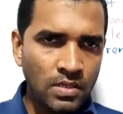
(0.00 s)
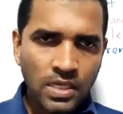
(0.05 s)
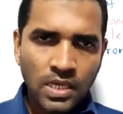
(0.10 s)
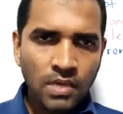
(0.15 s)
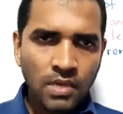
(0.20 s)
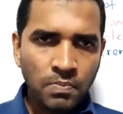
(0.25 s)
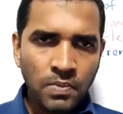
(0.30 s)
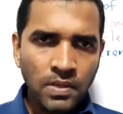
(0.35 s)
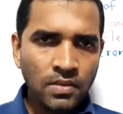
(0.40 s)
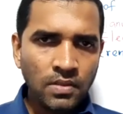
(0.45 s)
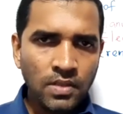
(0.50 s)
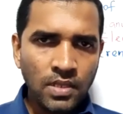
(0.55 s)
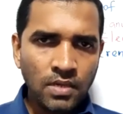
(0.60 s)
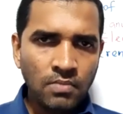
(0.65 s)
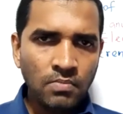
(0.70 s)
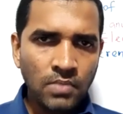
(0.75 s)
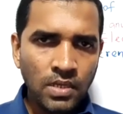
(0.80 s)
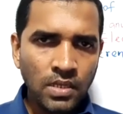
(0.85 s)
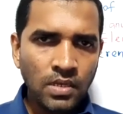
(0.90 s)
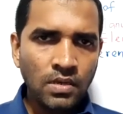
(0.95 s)
Keeping
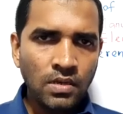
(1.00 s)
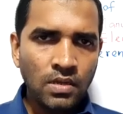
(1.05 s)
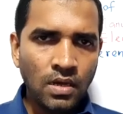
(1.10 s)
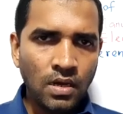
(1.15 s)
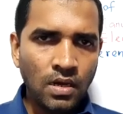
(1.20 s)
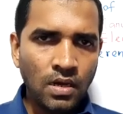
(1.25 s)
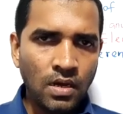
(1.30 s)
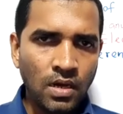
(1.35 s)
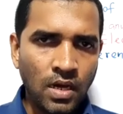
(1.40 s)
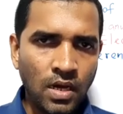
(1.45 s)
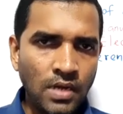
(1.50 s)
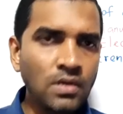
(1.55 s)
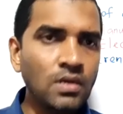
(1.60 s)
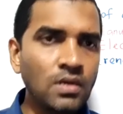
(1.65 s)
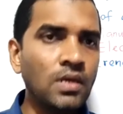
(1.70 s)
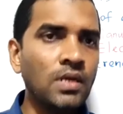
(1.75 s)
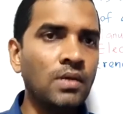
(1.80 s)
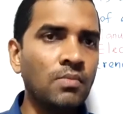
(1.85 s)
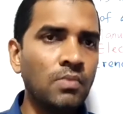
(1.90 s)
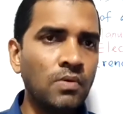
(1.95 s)
them in
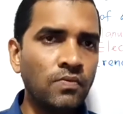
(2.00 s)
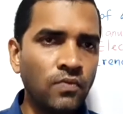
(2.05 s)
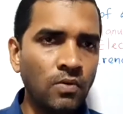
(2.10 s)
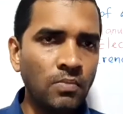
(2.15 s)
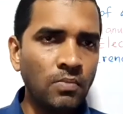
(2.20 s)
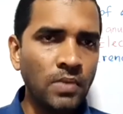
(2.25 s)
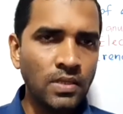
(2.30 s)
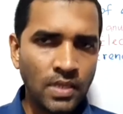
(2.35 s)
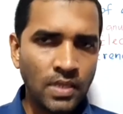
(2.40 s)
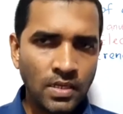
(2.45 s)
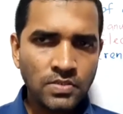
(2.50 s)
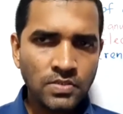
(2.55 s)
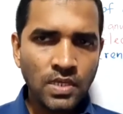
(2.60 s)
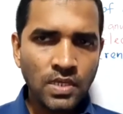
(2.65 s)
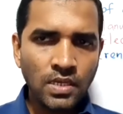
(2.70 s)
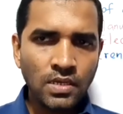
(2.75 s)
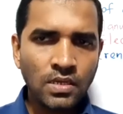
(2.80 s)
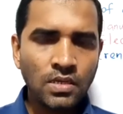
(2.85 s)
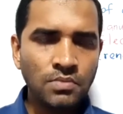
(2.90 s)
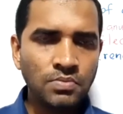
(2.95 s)
unreadable format, that is
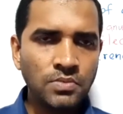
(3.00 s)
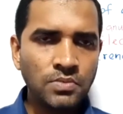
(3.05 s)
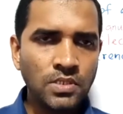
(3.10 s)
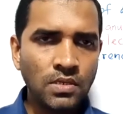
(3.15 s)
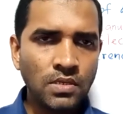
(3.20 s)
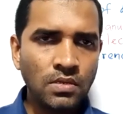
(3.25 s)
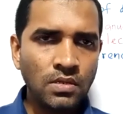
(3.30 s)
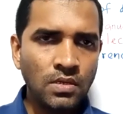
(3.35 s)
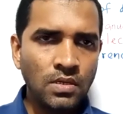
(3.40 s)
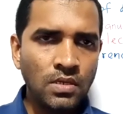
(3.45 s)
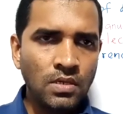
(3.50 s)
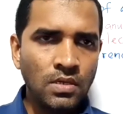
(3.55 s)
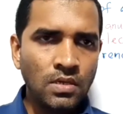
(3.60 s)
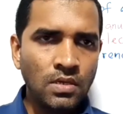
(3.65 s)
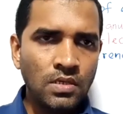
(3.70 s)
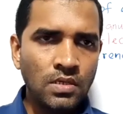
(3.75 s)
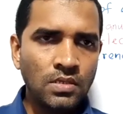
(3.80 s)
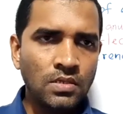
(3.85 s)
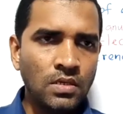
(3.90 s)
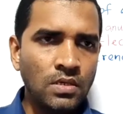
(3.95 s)
encryption,
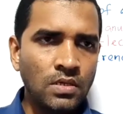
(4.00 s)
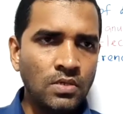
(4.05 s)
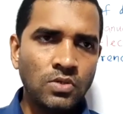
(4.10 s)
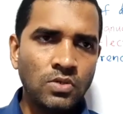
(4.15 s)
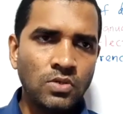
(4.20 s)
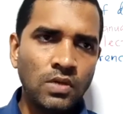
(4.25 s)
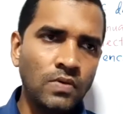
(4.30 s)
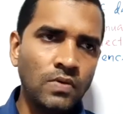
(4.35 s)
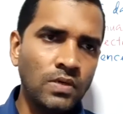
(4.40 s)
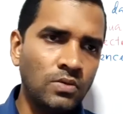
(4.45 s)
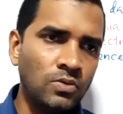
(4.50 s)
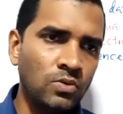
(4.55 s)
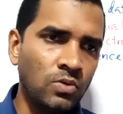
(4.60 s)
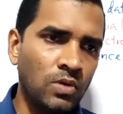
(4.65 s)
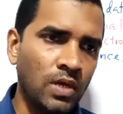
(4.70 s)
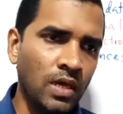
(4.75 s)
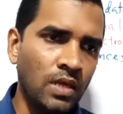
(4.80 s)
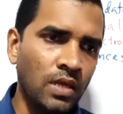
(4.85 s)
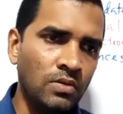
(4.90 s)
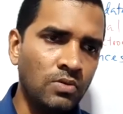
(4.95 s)
right? So even you
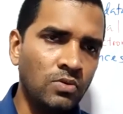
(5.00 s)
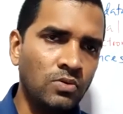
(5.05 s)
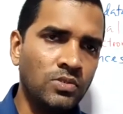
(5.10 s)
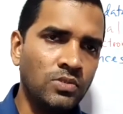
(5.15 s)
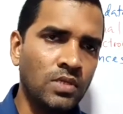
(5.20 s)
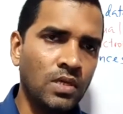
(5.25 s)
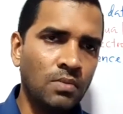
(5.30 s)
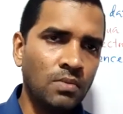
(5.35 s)
can use